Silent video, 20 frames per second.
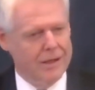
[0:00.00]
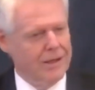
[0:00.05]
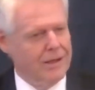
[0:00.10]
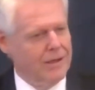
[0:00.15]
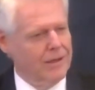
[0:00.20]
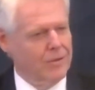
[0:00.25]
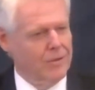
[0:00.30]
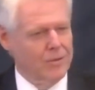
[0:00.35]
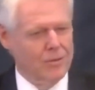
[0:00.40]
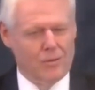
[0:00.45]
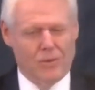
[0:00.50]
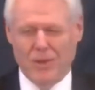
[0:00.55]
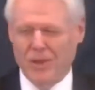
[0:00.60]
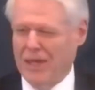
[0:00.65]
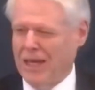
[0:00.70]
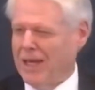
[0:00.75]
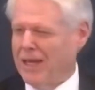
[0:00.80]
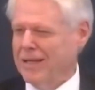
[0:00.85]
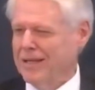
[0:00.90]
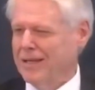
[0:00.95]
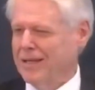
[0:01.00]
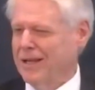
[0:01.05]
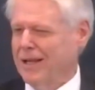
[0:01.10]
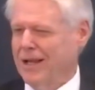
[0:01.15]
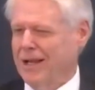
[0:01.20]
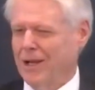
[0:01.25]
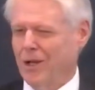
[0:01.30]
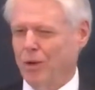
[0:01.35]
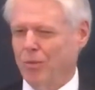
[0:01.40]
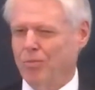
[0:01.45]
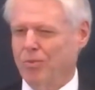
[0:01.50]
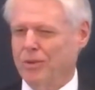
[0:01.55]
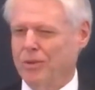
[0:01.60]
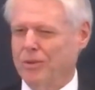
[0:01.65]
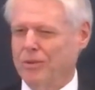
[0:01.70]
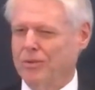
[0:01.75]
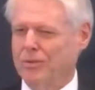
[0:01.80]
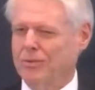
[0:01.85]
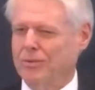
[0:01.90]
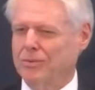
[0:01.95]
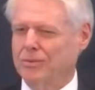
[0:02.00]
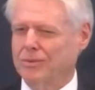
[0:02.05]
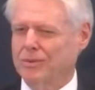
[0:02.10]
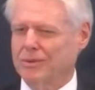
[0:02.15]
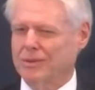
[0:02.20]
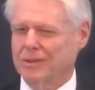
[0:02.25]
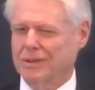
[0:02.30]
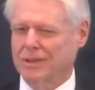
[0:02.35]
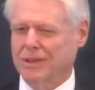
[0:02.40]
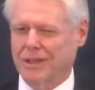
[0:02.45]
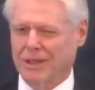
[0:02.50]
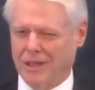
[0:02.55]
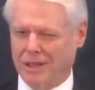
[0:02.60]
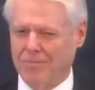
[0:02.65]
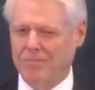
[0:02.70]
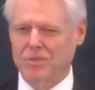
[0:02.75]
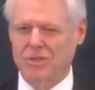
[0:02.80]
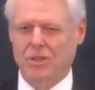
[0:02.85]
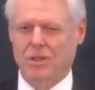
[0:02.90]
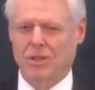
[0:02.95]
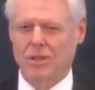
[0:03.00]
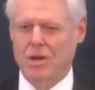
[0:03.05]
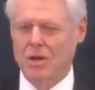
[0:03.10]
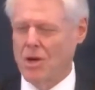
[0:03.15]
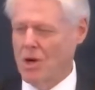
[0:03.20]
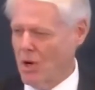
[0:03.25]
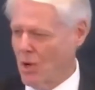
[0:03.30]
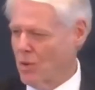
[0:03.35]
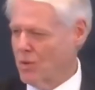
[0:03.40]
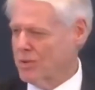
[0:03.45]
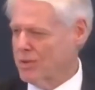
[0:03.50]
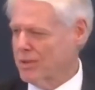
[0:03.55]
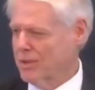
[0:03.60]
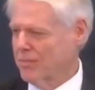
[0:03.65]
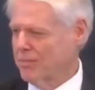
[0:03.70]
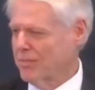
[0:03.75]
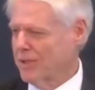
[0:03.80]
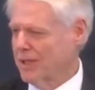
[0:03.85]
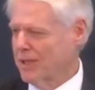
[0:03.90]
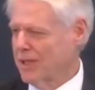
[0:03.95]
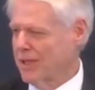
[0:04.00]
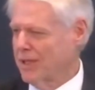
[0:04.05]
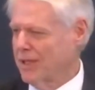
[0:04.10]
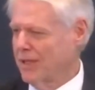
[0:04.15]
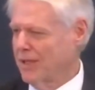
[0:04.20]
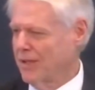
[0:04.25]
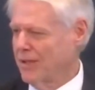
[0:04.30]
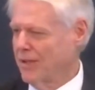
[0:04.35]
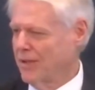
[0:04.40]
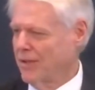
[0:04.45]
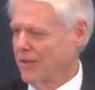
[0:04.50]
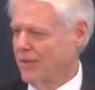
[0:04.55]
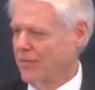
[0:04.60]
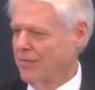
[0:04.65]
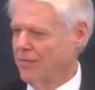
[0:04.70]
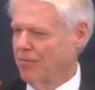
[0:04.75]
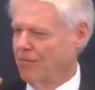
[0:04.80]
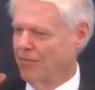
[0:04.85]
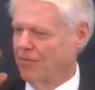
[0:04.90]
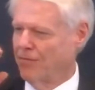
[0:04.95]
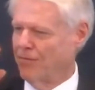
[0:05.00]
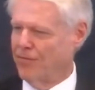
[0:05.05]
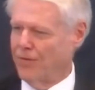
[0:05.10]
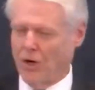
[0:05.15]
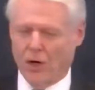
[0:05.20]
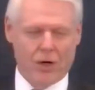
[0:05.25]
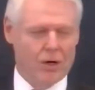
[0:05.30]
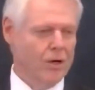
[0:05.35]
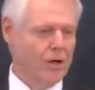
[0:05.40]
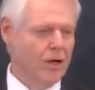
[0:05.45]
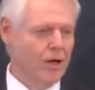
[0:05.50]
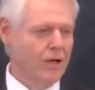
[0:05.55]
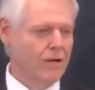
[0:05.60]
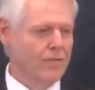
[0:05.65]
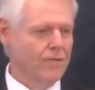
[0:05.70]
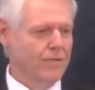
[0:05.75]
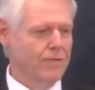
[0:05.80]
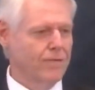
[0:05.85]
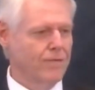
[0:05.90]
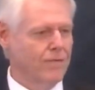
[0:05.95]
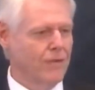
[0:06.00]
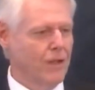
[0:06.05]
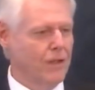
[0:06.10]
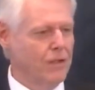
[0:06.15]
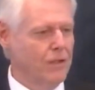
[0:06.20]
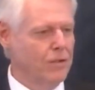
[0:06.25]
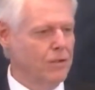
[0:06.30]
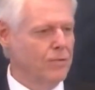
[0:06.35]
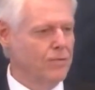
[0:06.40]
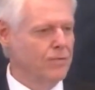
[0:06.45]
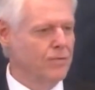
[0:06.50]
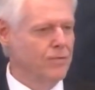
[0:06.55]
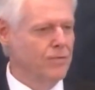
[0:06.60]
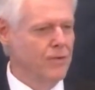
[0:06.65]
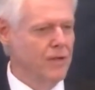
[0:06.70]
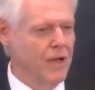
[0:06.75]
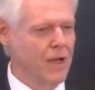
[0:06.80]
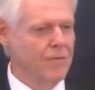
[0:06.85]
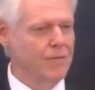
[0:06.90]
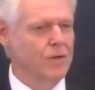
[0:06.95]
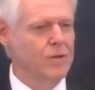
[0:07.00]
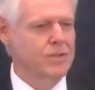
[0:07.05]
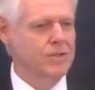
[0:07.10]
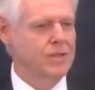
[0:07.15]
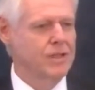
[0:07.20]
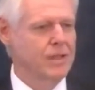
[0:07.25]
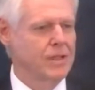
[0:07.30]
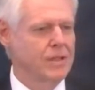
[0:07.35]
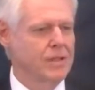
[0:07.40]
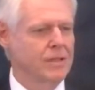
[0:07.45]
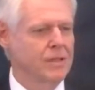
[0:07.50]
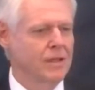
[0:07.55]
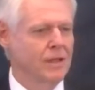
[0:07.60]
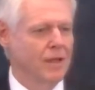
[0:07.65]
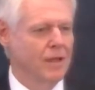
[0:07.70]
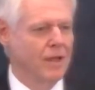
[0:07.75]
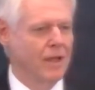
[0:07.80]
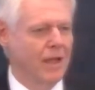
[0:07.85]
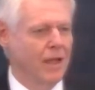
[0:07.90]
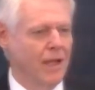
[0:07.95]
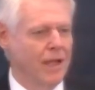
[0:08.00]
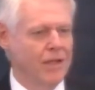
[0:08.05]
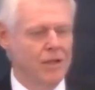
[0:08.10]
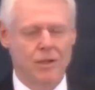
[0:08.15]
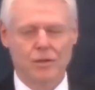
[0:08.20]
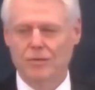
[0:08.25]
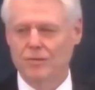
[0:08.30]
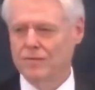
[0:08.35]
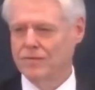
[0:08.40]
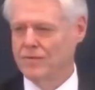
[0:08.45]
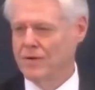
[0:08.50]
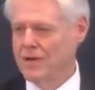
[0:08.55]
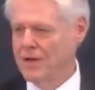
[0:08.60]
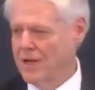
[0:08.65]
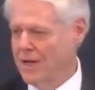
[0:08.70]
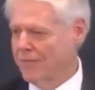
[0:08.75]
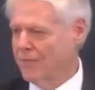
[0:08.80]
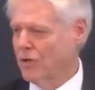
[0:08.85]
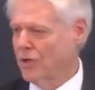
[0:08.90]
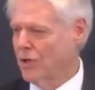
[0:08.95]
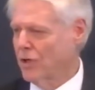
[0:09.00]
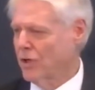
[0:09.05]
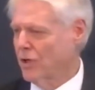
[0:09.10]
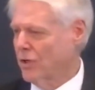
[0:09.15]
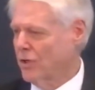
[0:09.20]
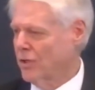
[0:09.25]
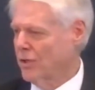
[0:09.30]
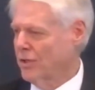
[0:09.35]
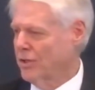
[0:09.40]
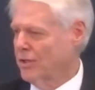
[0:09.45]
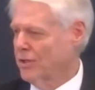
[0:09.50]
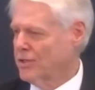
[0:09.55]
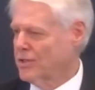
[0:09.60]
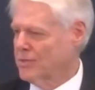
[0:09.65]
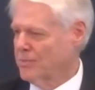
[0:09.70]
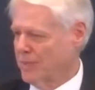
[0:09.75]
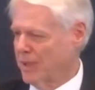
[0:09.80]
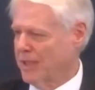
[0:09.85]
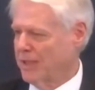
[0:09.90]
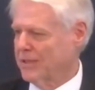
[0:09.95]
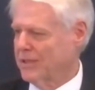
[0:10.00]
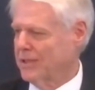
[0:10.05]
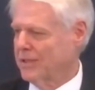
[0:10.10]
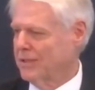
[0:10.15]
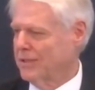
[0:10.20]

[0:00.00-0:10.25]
Would that help you come to know somebody far off that you've never seen and you've never heard speak to you?